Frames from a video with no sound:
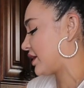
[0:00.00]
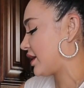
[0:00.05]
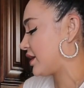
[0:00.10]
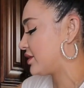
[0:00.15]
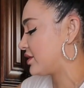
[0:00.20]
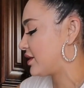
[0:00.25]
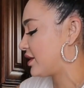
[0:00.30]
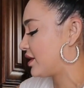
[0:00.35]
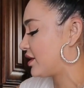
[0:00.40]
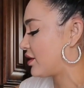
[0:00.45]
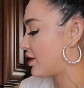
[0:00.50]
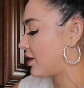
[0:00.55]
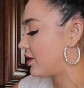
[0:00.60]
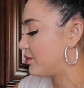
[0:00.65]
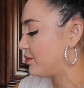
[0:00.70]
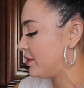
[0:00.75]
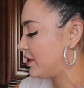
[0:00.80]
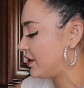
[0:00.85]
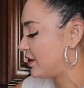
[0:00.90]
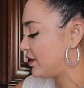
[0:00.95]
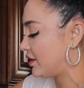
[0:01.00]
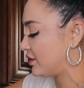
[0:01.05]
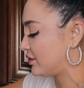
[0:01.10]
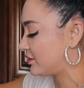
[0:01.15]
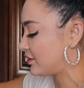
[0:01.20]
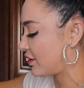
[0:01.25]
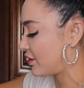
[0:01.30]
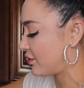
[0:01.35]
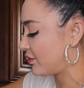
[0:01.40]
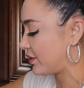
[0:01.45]
and then our meat
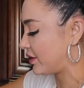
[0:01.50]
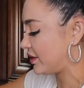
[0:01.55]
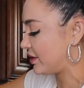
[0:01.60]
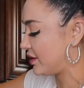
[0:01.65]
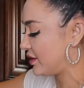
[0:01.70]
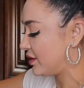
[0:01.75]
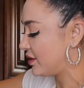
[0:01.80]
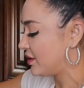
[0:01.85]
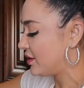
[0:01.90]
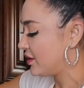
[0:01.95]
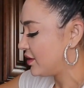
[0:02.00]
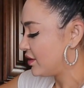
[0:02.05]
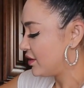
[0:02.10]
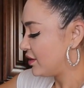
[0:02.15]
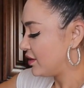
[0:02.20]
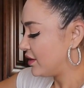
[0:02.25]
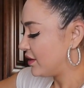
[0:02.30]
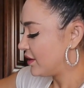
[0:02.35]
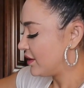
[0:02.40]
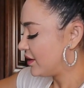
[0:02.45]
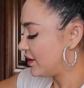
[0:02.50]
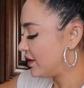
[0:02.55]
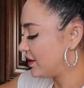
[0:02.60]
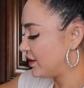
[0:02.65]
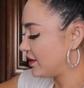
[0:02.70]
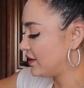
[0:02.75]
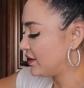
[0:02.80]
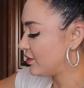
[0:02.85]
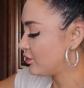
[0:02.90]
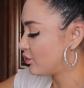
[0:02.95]
is already
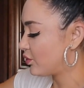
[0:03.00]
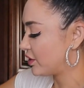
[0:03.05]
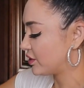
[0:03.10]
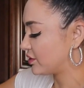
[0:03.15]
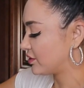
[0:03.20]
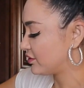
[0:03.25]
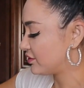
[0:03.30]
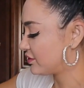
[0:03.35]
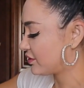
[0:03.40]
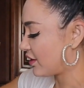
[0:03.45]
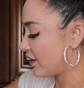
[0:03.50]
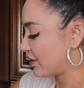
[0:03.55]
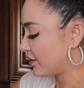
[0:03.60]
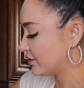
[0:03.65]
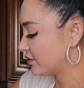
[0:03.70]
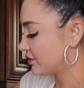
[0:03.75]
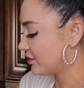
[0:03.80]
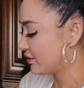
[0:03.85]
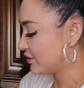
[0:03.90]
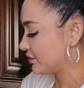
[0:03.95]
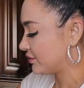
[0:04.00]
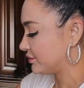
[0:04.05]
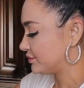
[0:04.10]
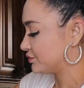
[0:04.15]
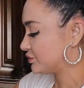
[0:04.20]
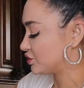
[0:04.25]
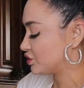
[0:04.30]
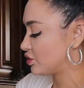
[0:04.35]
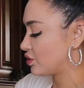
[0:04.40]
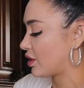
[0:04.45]
heating with the sauce.
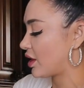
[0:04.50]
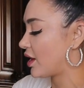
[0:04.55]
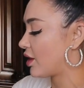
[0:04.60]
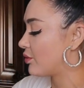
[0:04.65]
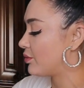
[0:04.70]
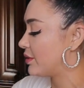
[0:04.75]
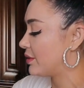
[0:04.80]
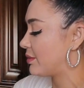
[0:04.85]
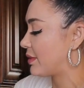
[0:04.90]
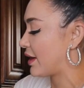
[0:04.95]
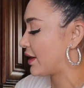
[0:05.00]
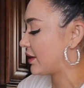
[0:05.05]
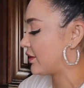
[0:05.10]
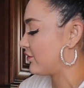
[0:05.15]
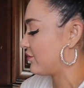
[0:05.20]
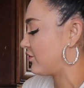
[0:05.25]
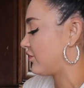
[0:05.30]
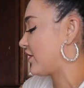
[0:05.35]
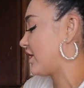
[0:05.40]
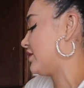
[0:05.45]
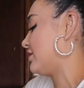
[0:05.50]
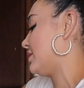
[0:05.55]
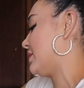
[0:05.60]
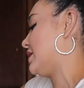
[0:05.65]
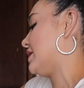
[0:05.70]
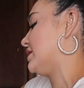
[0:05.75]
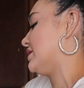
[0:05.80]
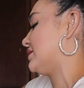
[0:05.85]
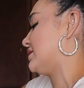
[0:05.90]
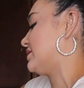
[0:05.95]
So I'll be back in 5
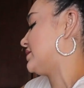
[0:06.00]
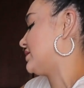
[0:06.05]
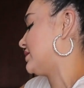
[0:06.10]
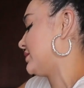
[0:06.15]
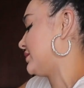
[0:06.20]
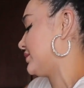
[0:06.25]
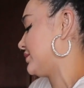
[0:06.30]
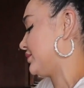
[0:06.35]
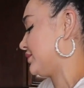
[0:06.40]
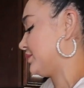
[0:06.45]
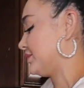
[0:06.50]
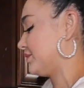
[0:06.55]
minutes.